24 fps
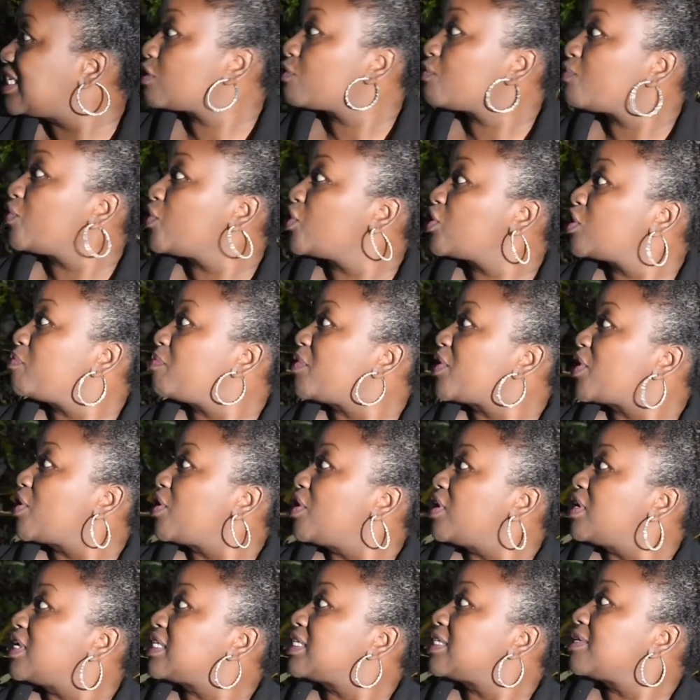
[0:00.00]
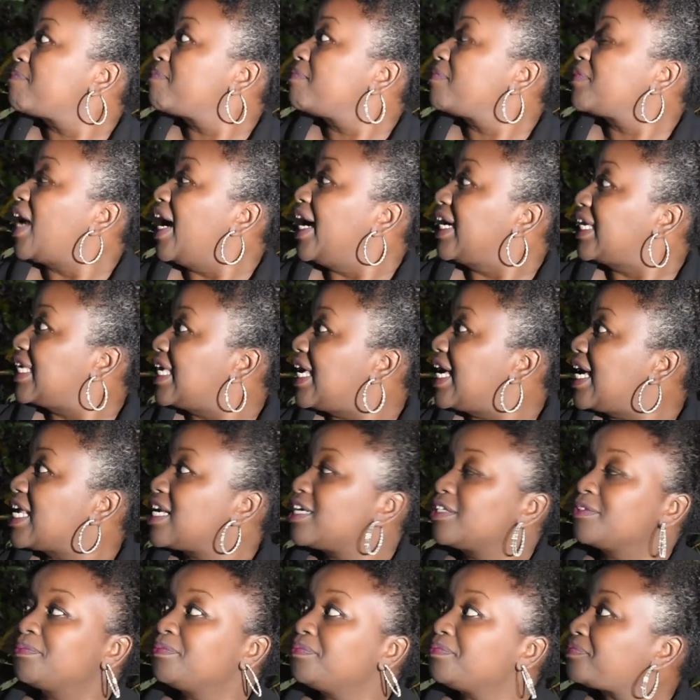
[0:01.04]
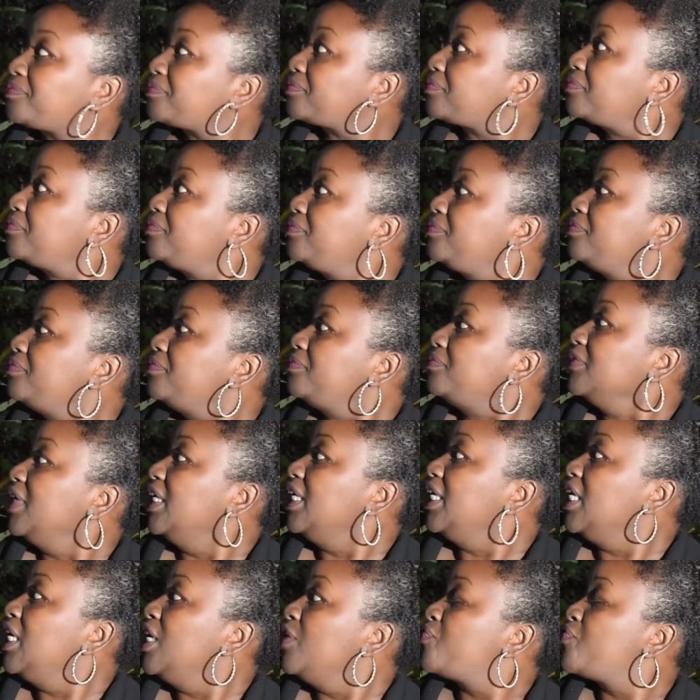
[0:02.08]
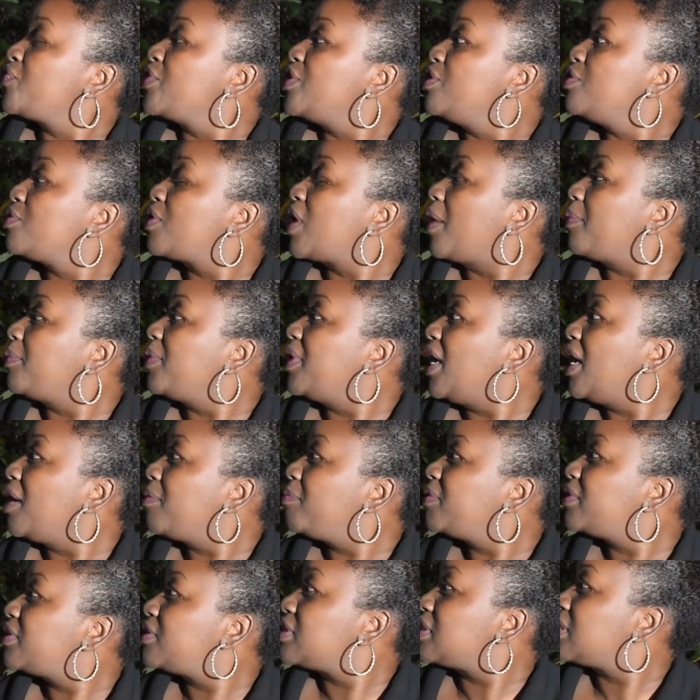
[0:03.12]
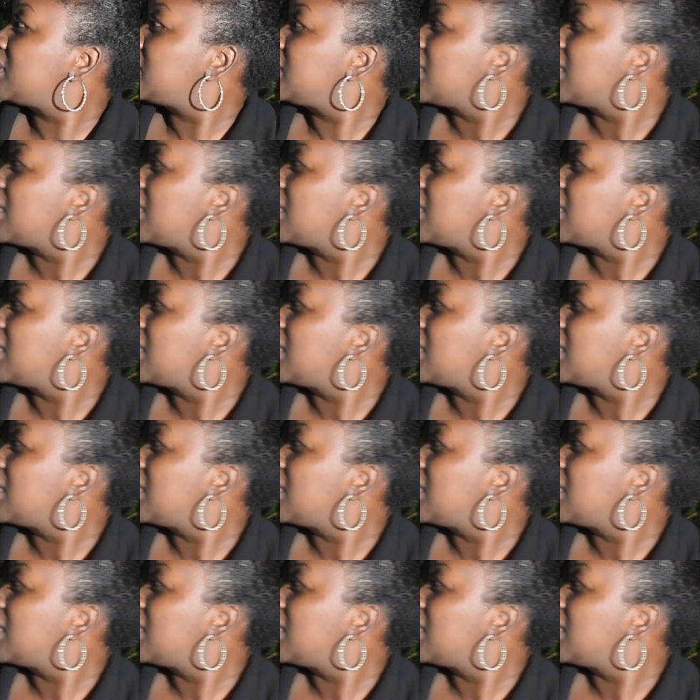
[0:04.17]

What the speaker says: is false, because again, if we look, are we able to,